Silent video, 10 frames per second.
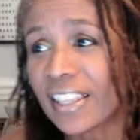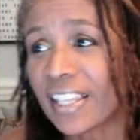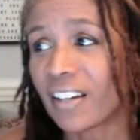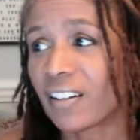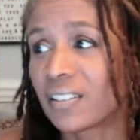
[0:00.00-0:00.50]

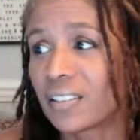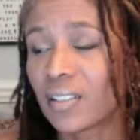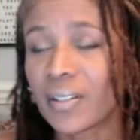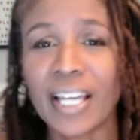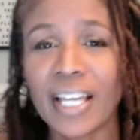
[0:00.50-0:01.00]
there,
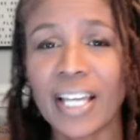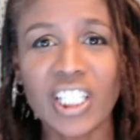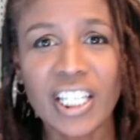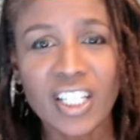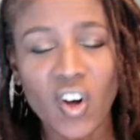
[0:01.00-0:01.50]
okay? She
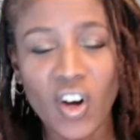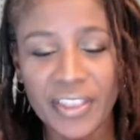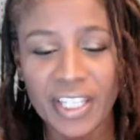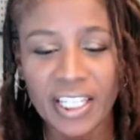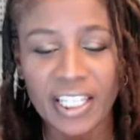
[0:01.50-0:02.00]
hit on
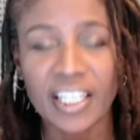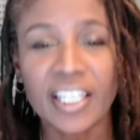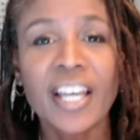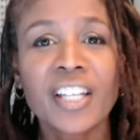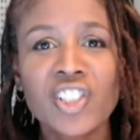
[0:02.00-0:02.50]
the key.
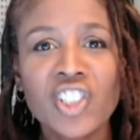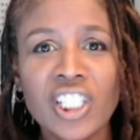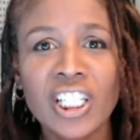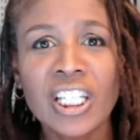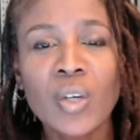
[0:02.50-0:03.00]

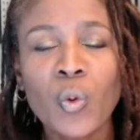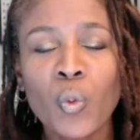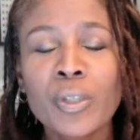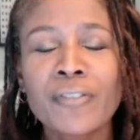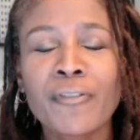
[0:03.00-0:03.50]
She
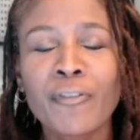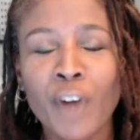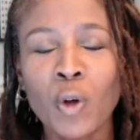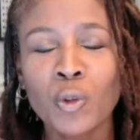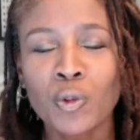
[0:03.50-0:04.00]
was
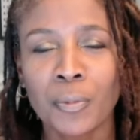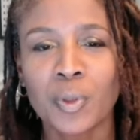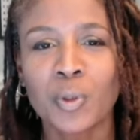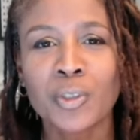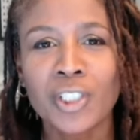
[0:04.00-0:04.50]

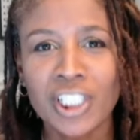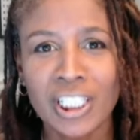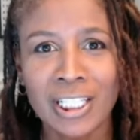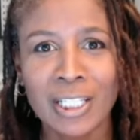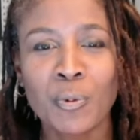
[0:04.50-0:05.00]
vulnerable.
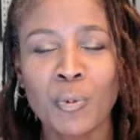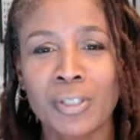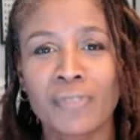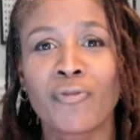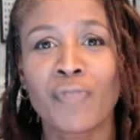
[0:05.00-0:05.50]
She
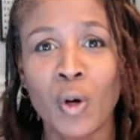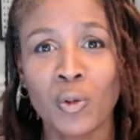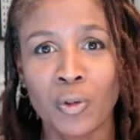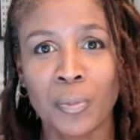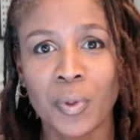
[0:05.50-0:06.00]
was
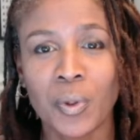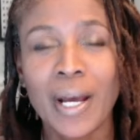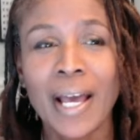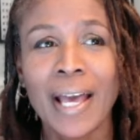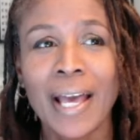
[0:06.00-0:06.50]
vulnerable.
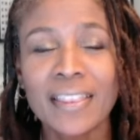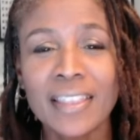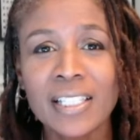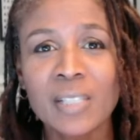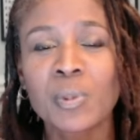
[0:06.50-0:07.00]
And
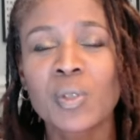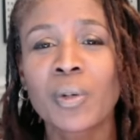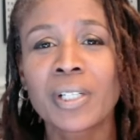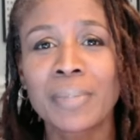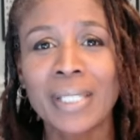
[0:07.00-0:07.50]
this was
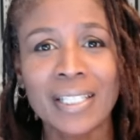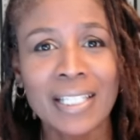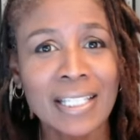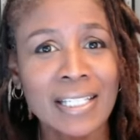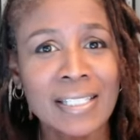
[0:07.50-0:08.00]
going to be an
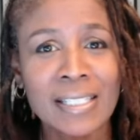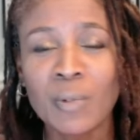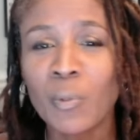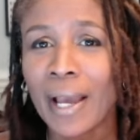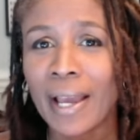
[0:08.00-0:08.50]
easy
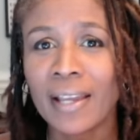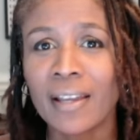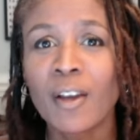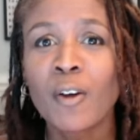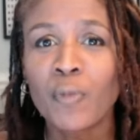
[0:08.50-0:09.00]
way
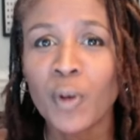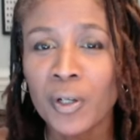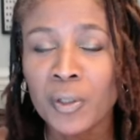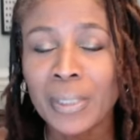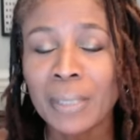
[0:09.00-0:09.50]
for
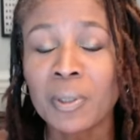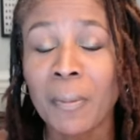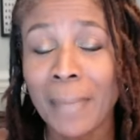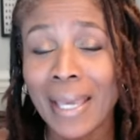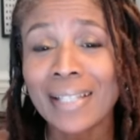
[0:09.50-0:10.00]
her to be able to
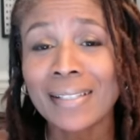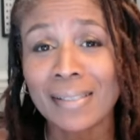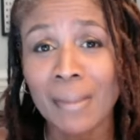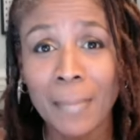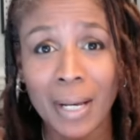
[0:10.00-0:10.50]
make
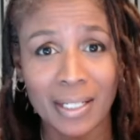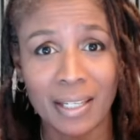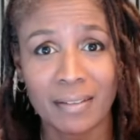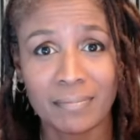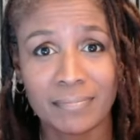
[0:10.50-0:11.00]
some money.